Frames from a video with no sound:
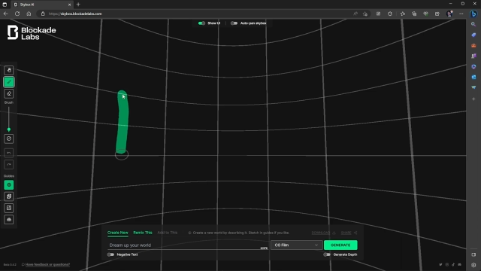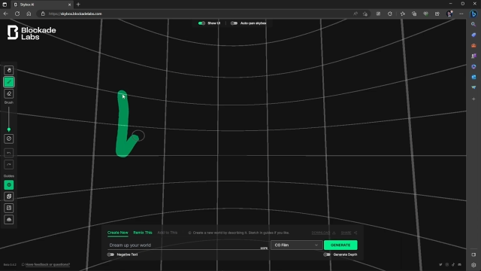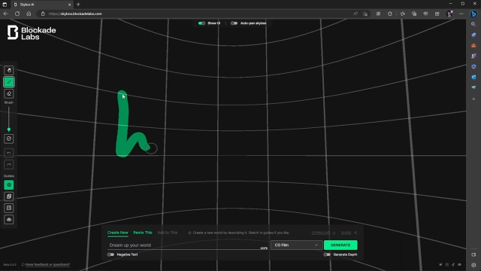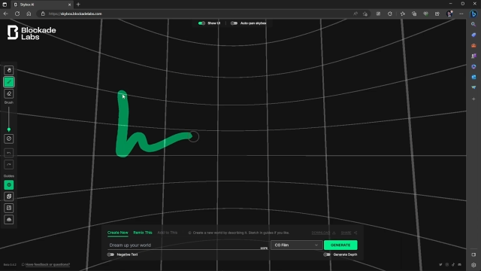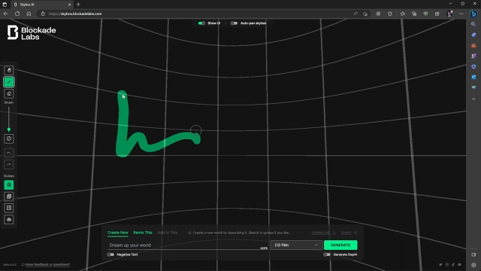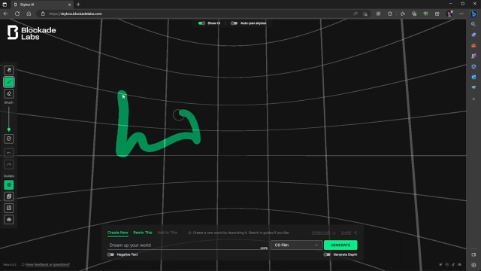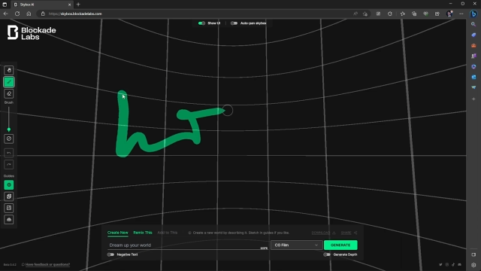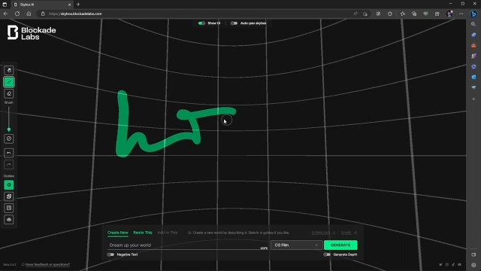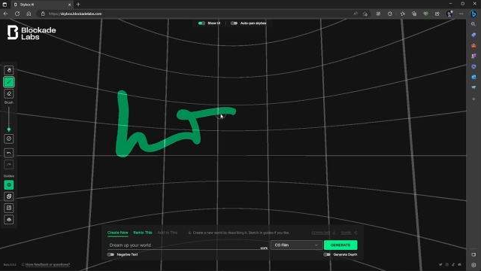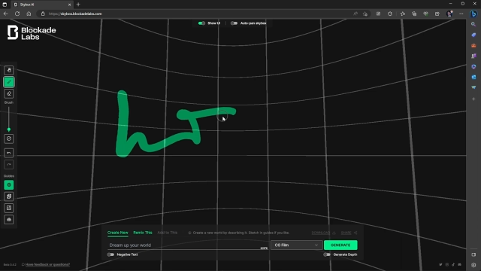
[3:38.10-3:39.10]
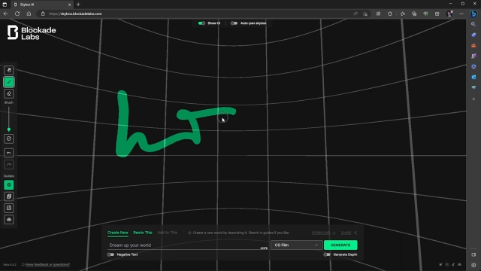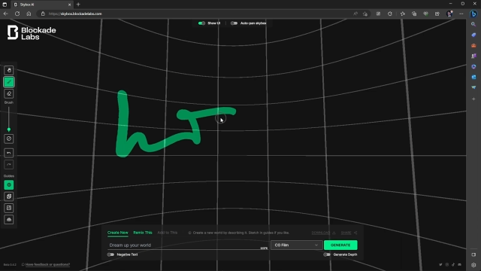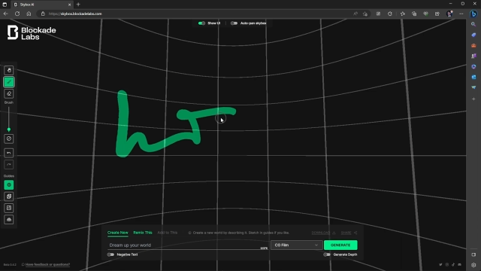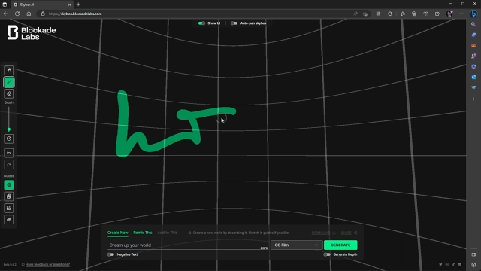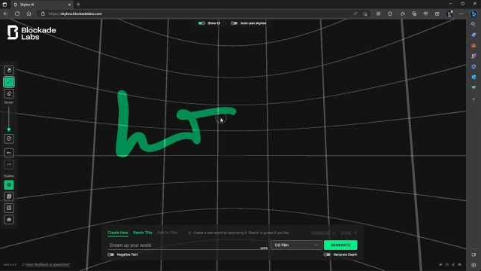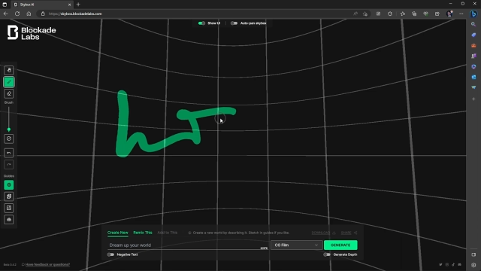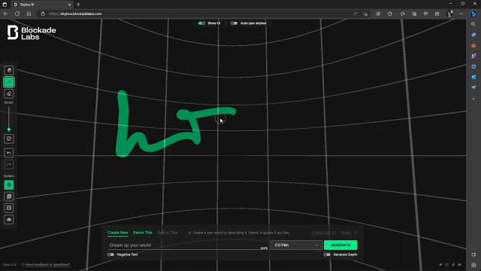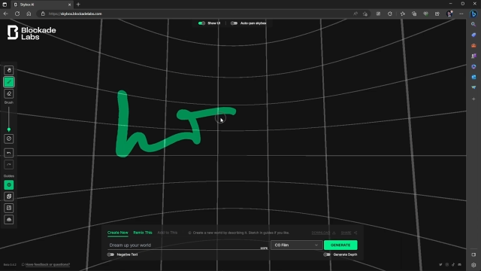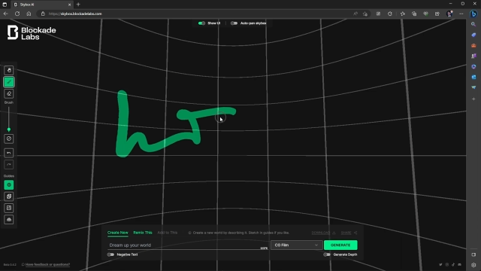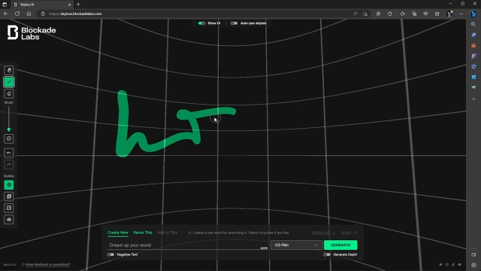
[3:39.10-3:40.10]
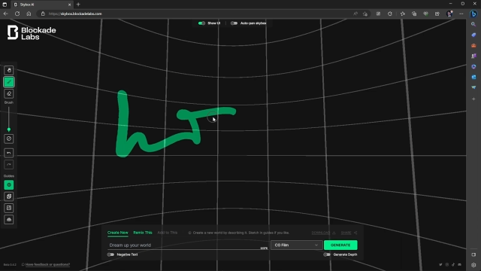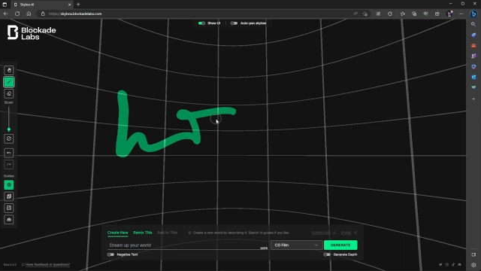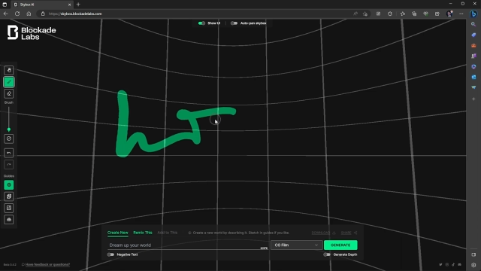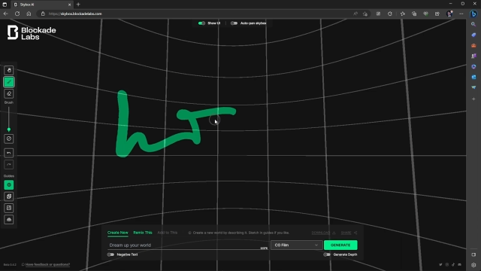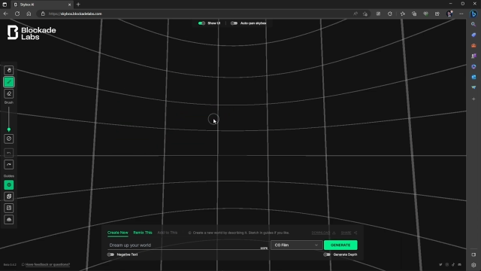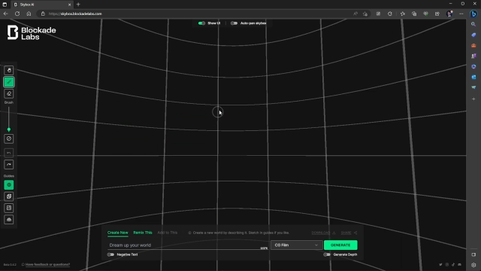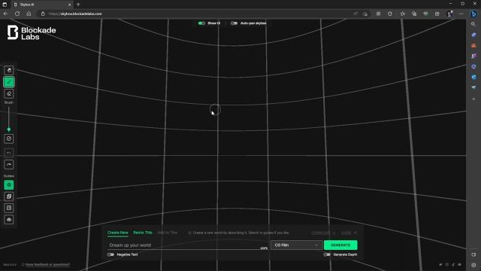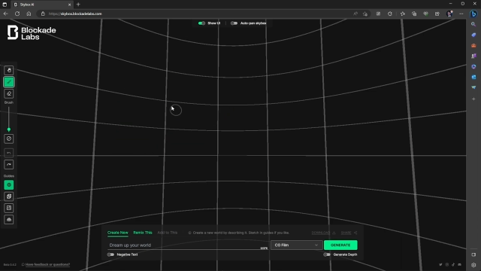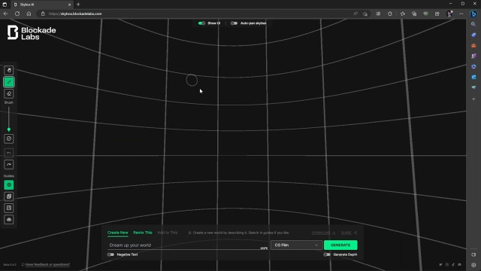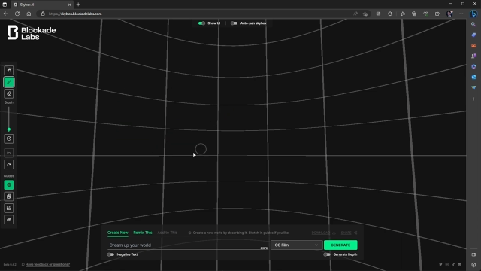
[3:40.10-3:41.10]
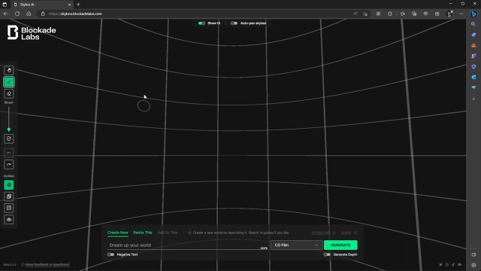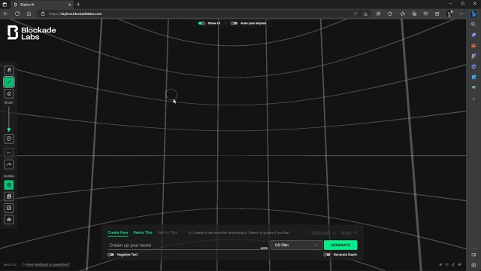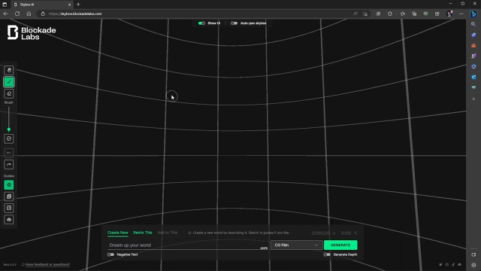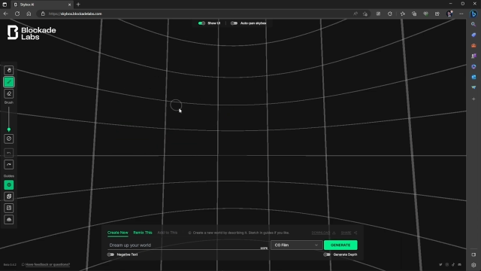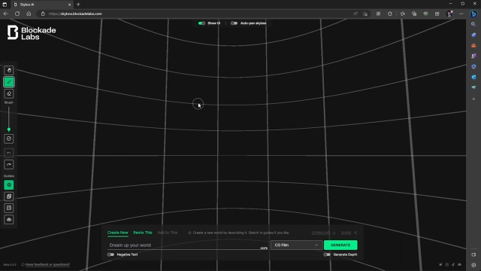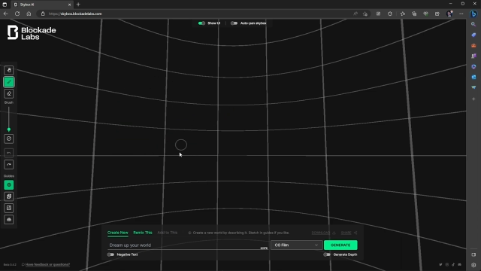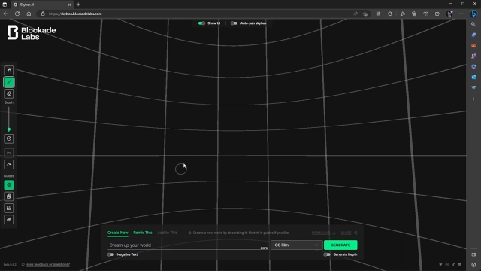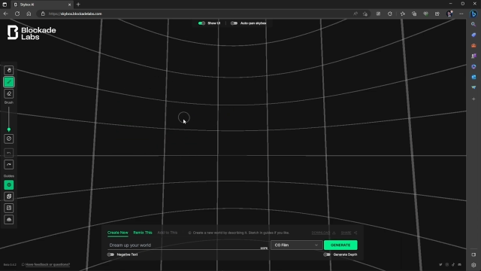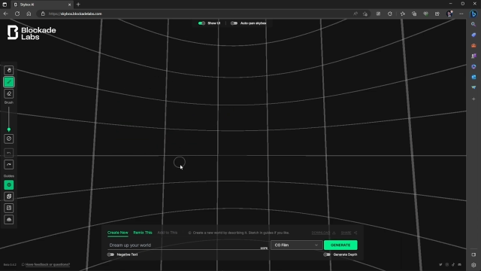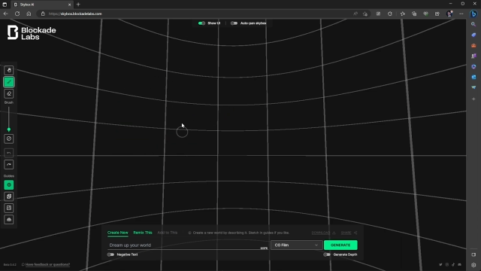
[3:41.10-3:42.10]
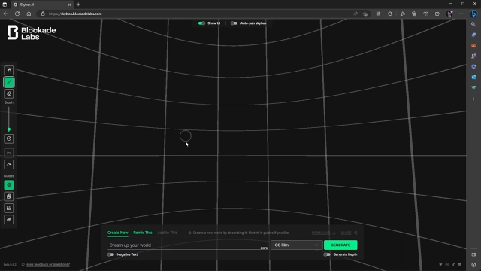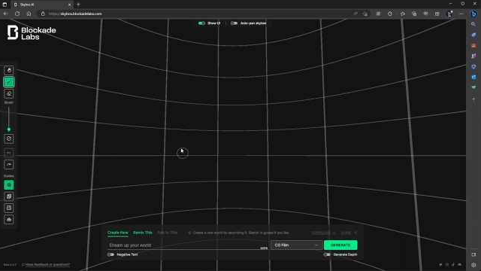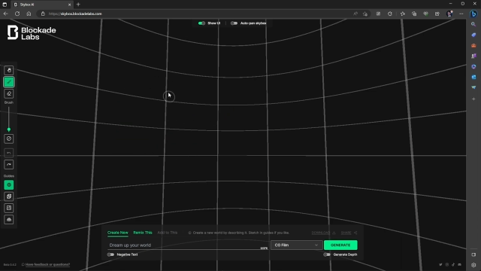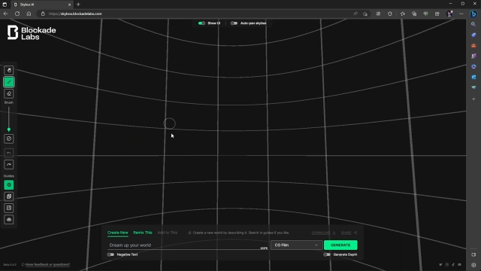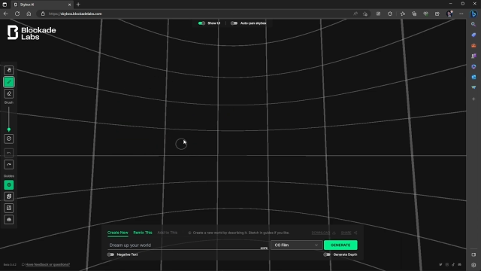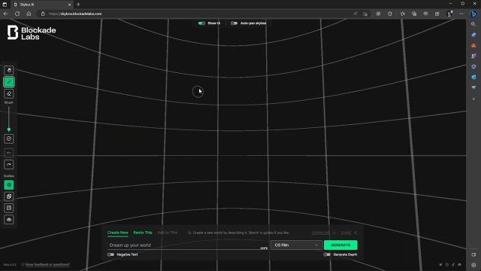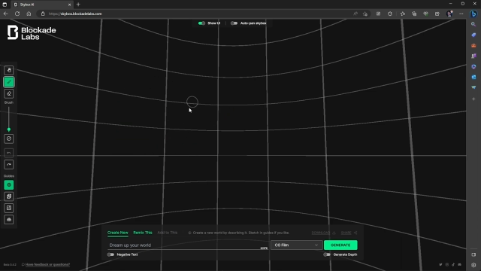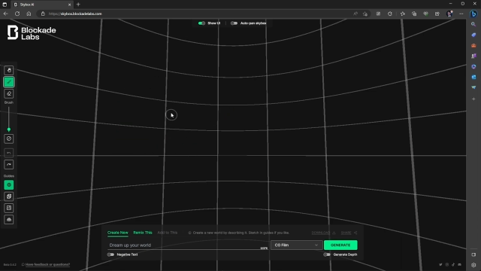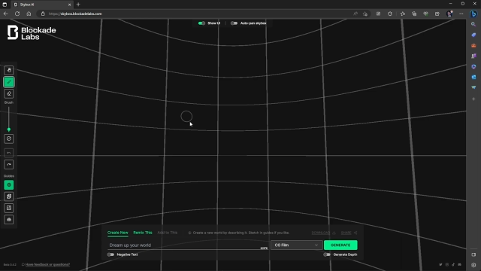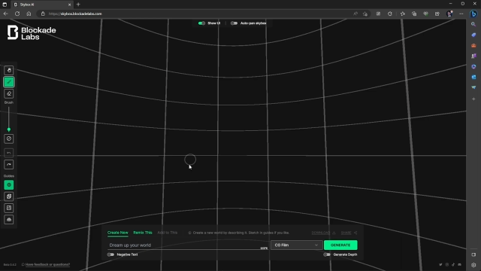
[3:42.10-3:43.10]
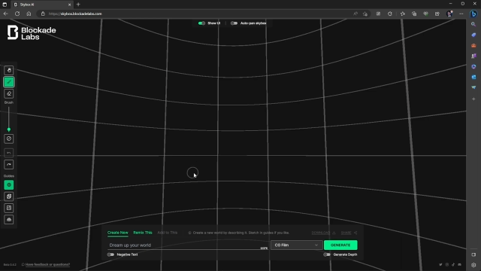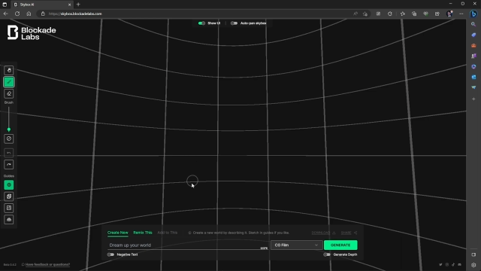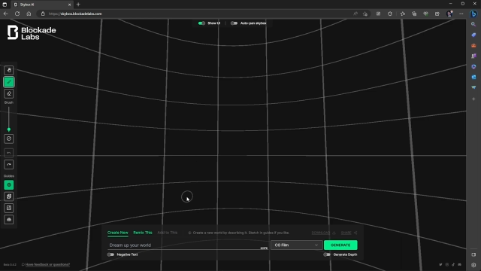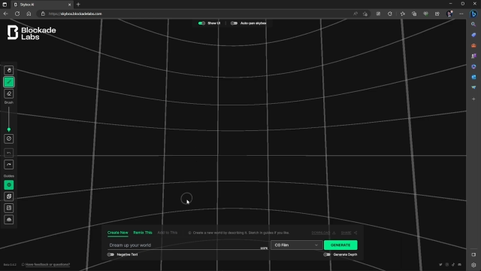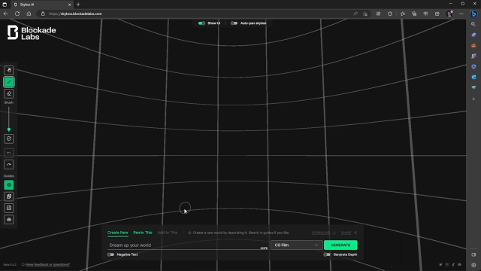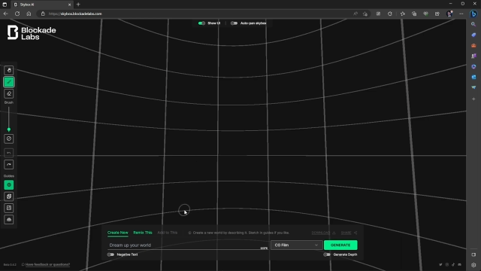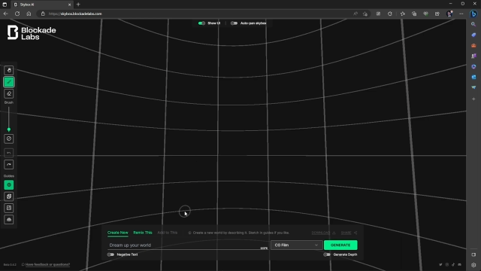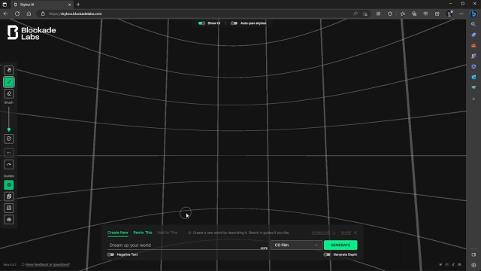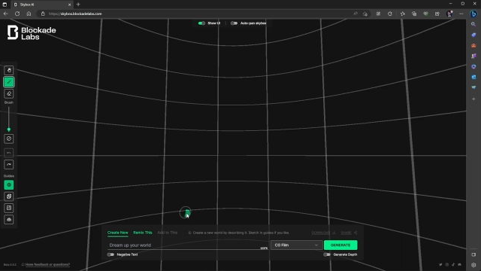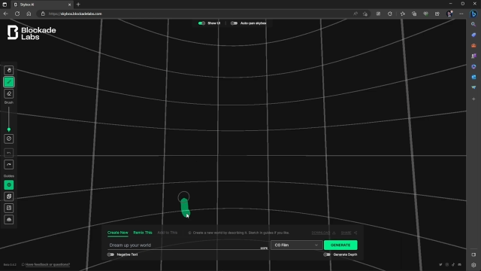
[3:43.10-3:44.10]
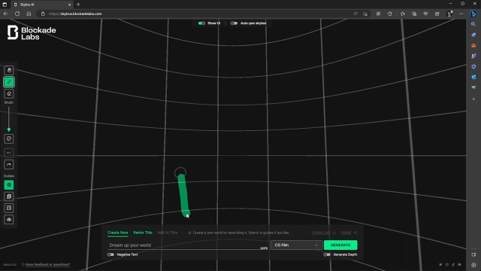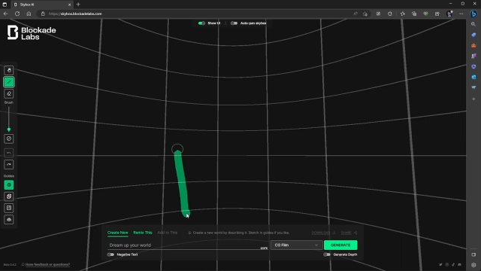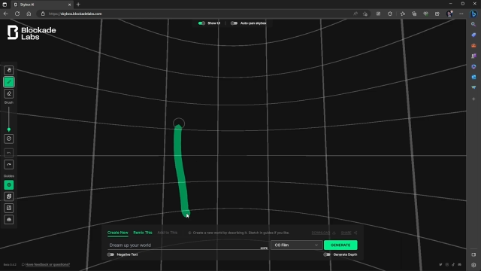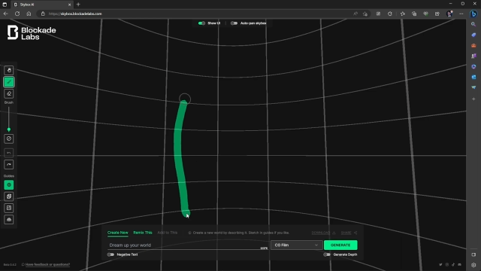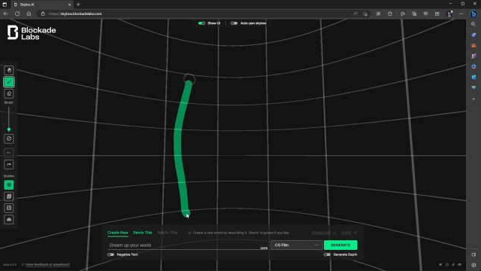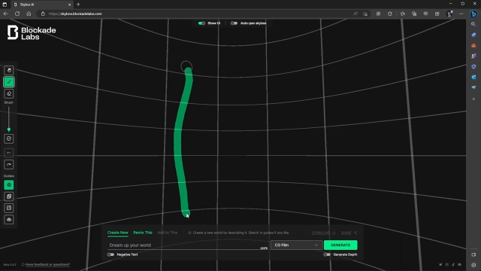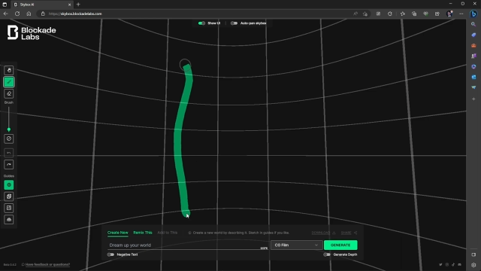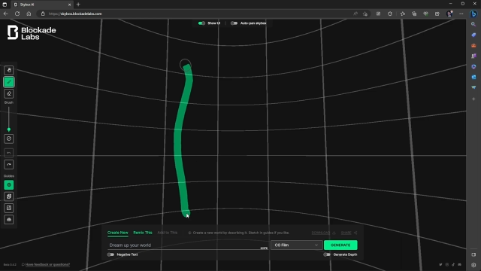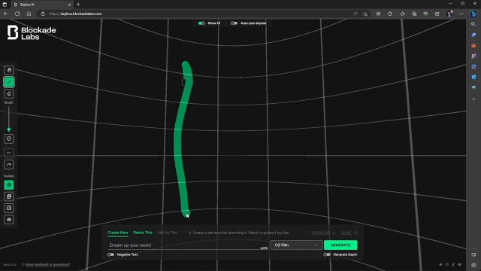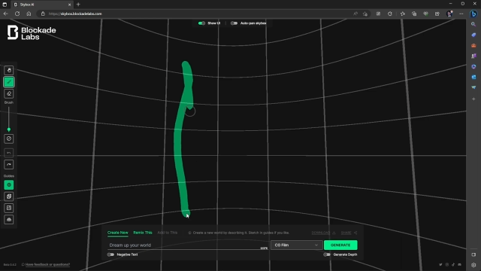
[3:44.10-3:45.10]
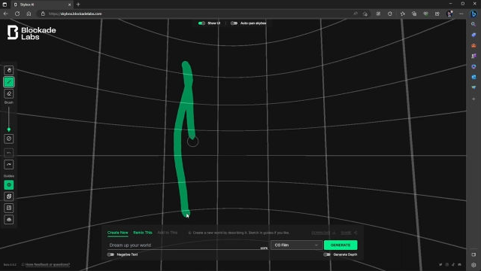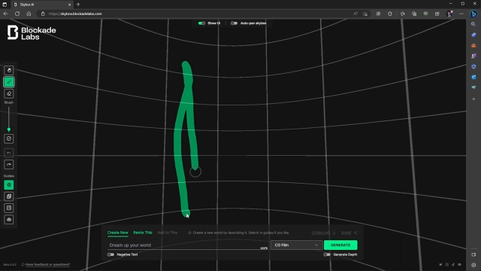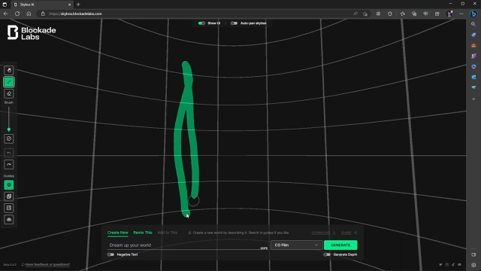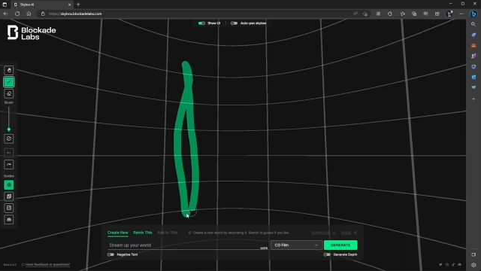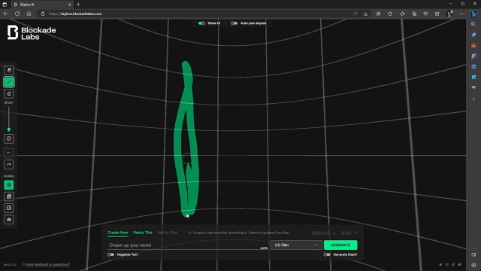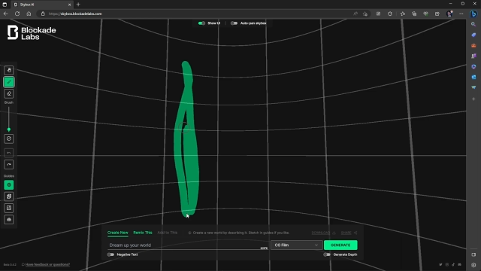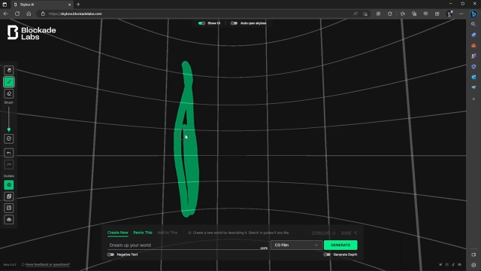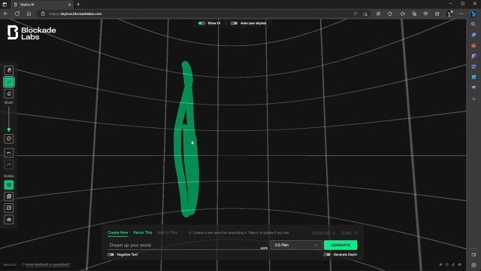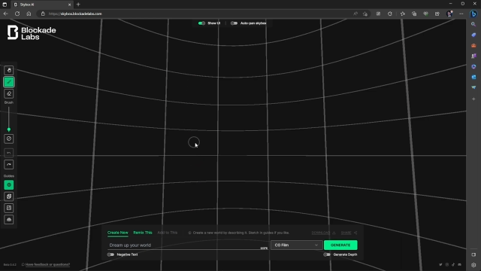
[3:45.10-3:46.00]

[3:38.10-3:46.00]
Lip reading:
Nobody's mouth can be seen.